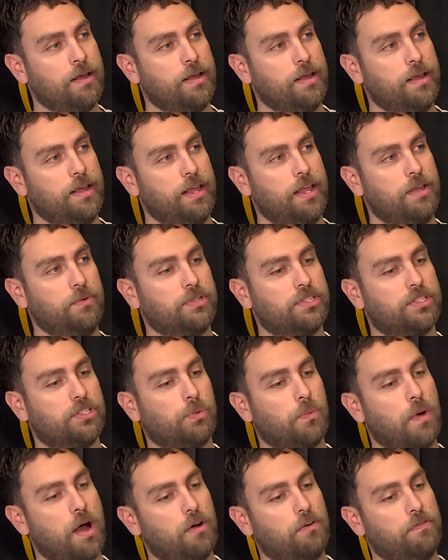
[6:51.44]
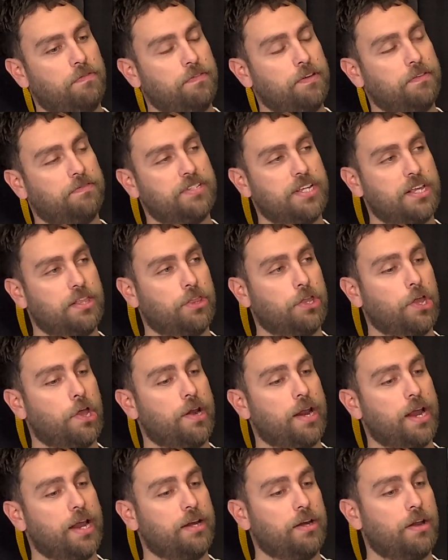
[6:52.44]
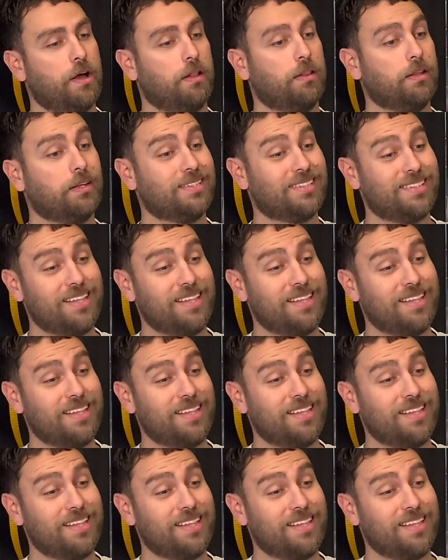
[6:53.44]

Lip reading: He was $12.50, $13,